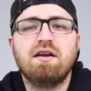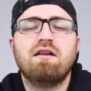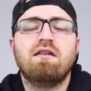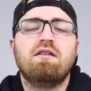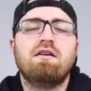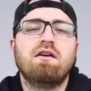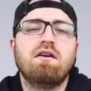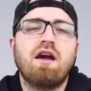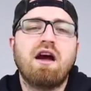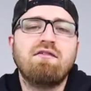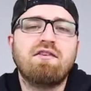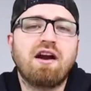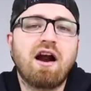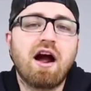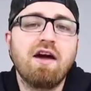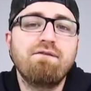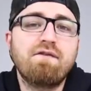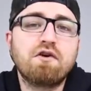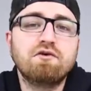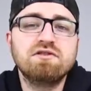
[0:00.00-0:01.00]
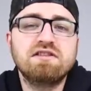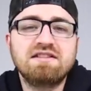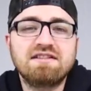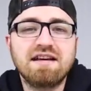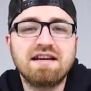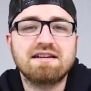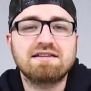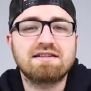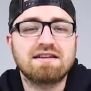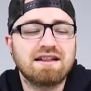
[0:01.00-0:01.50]
There you have it. iPhone
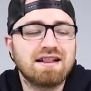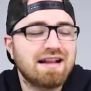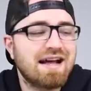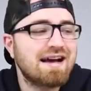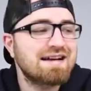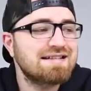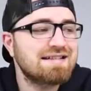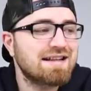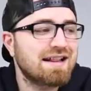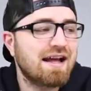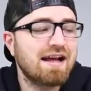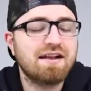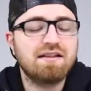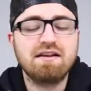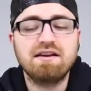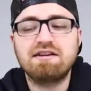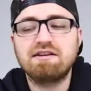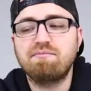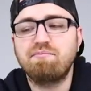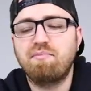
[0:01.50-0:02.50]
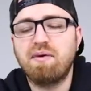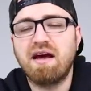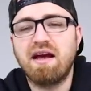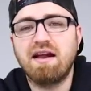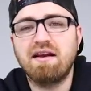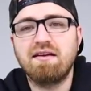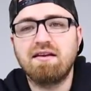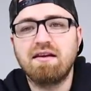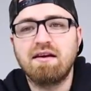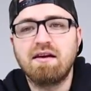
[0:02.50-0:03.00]
6 less likely to
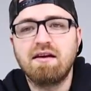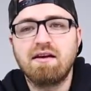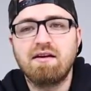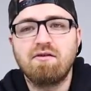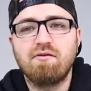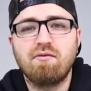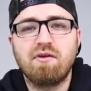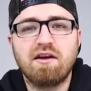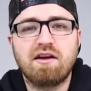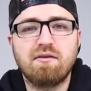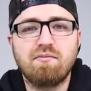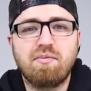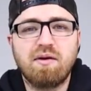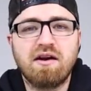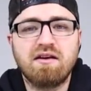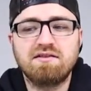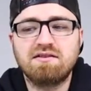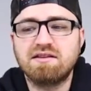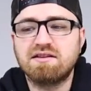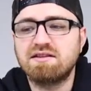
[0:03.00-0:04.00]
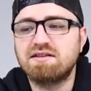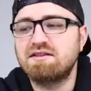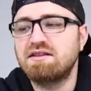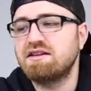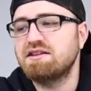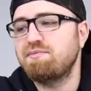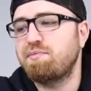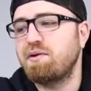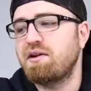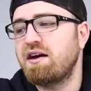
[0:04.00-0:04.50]
bend when compared to the
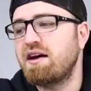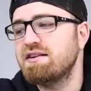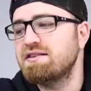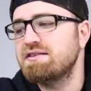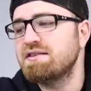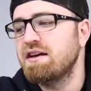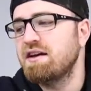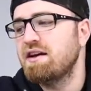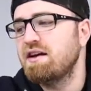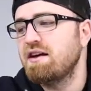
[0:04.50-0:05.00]
6 Plus.